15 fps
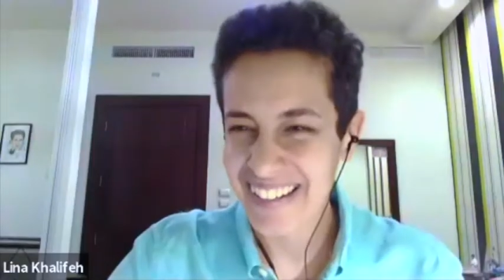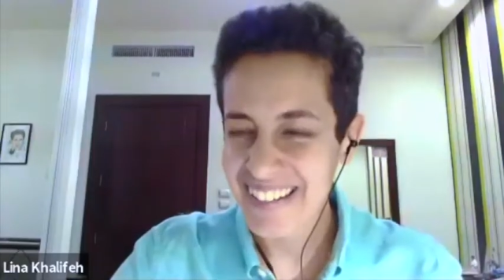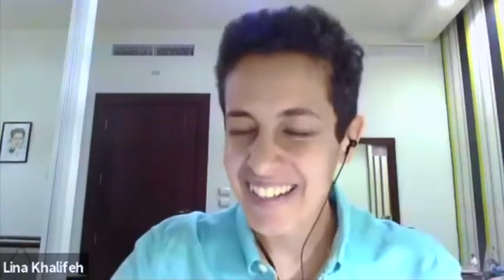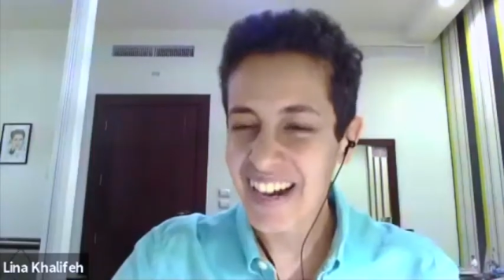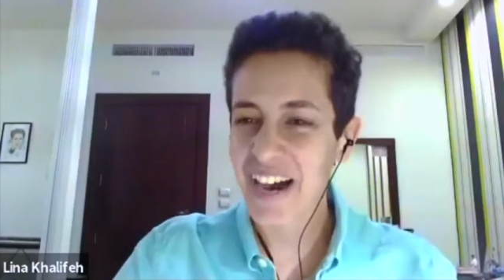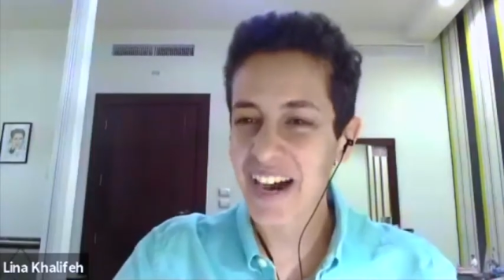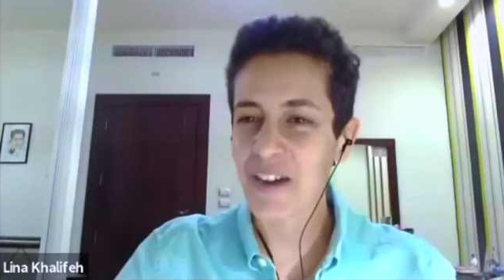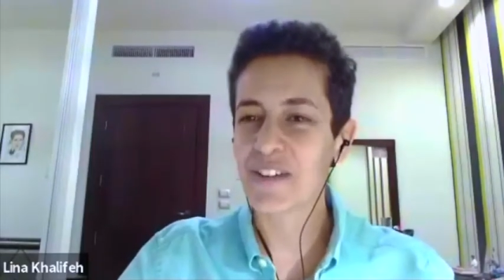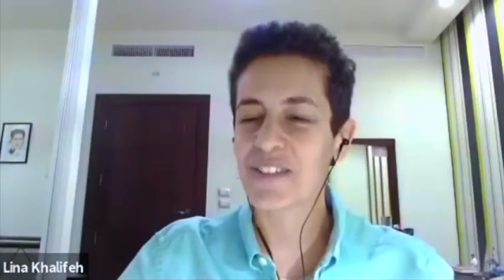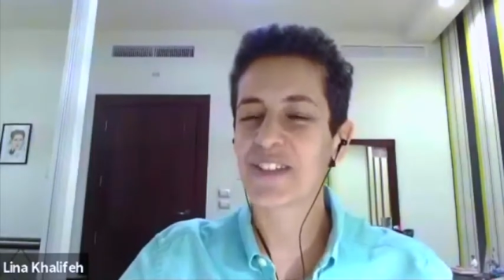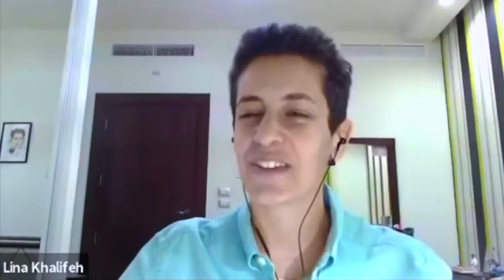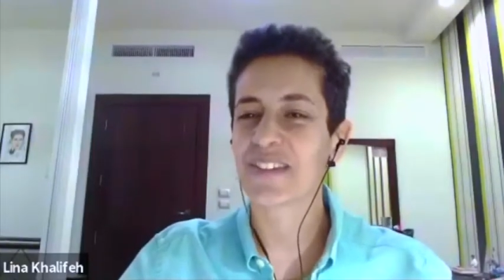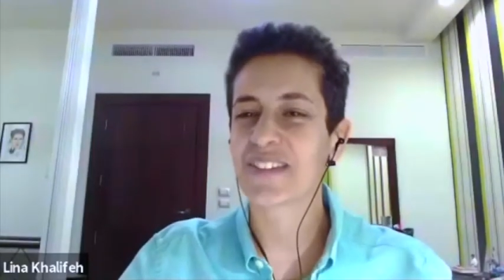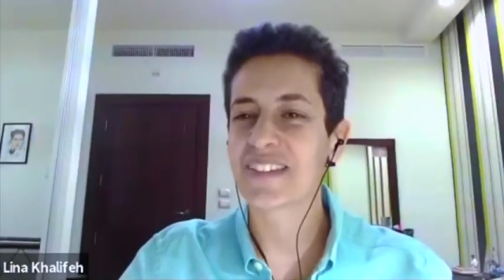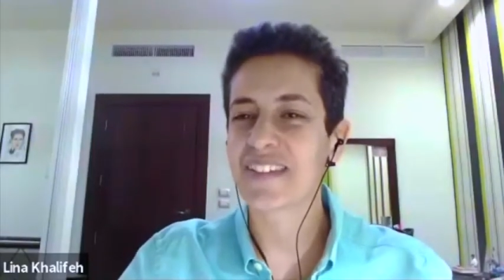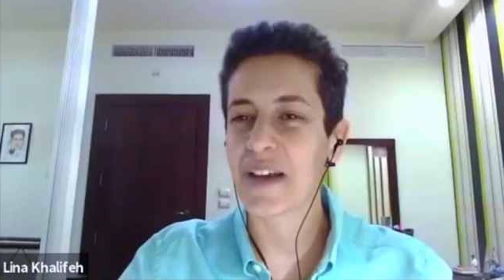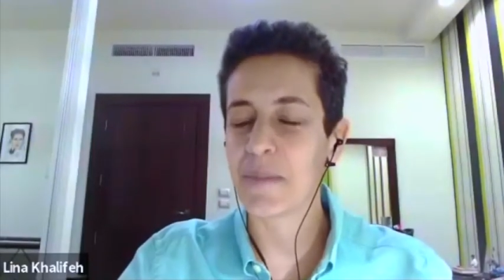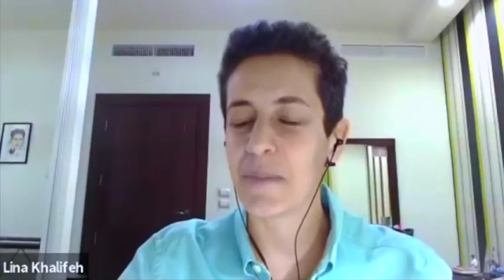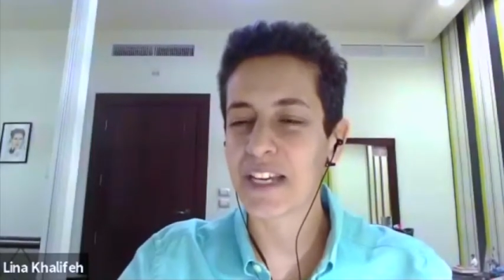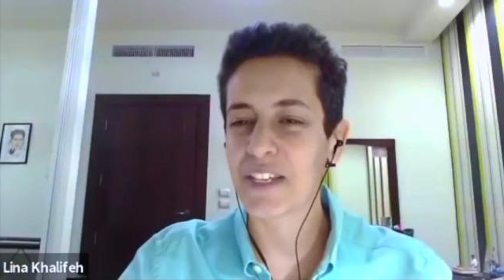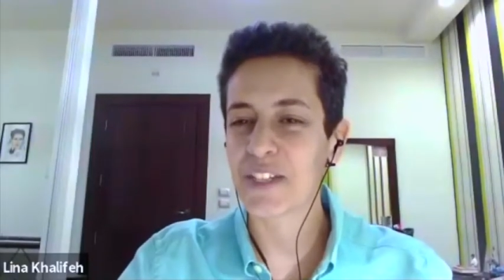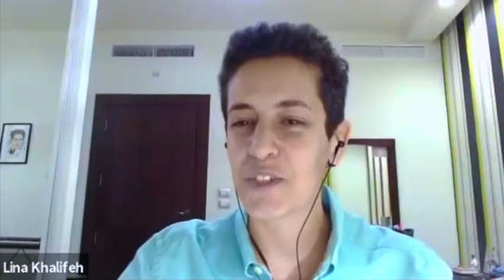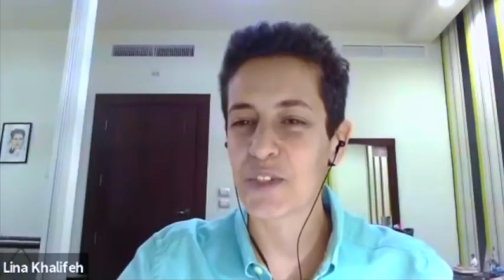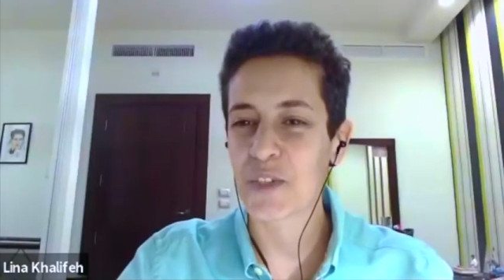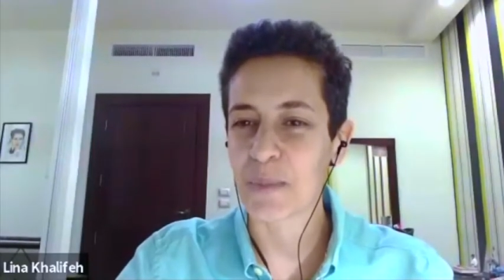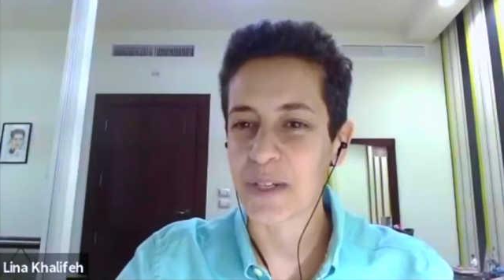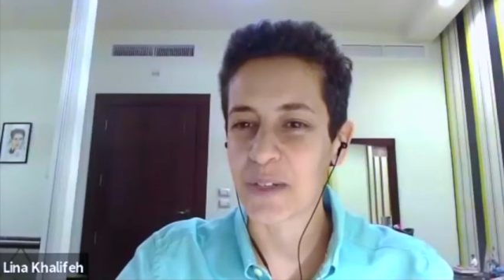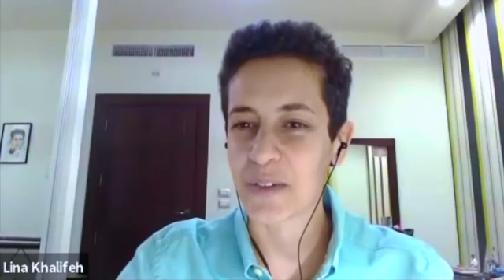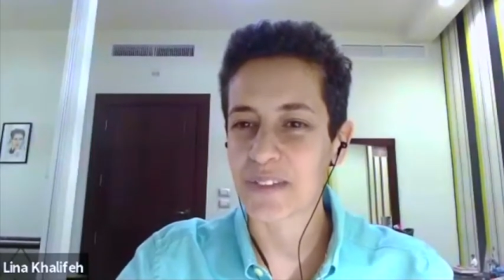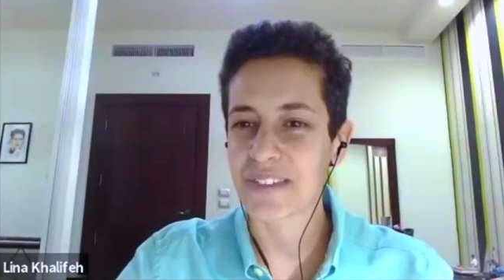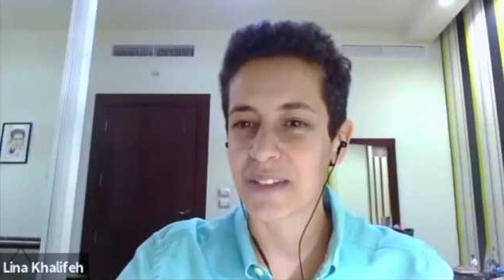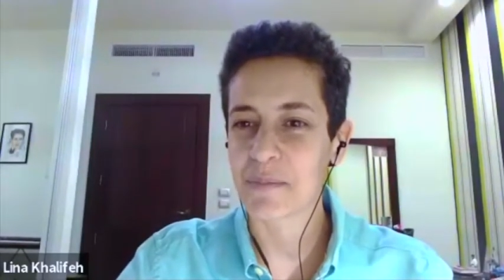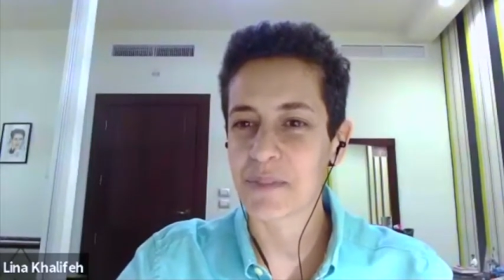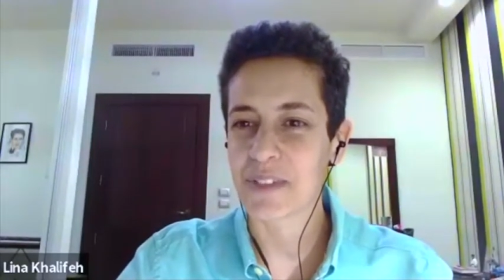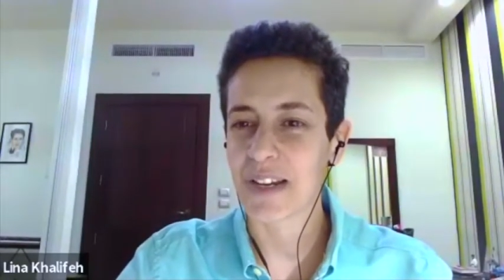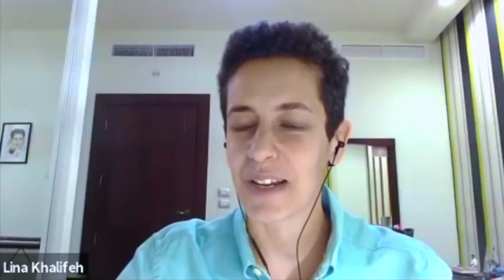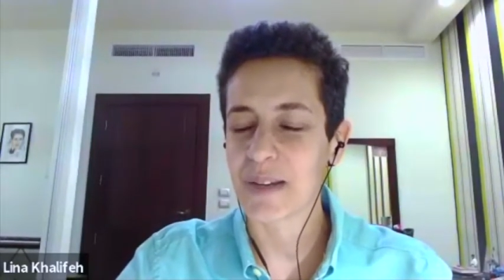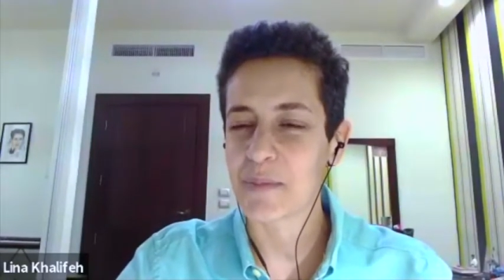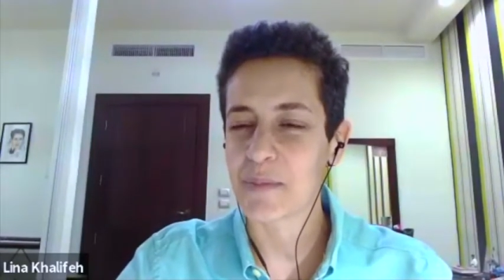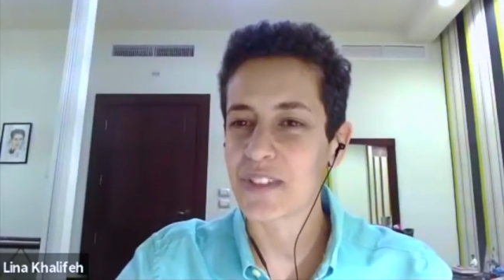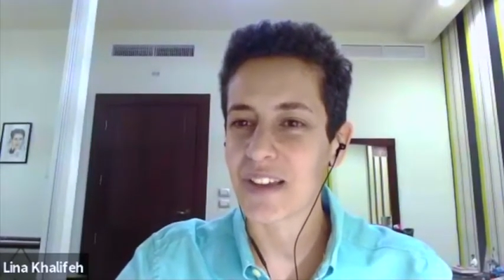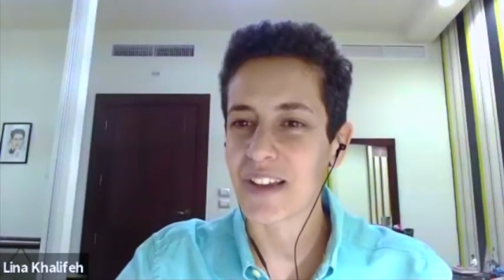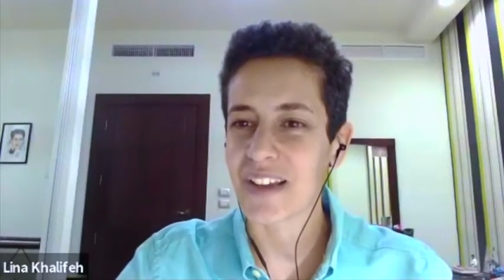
I was just making sure, because sometimes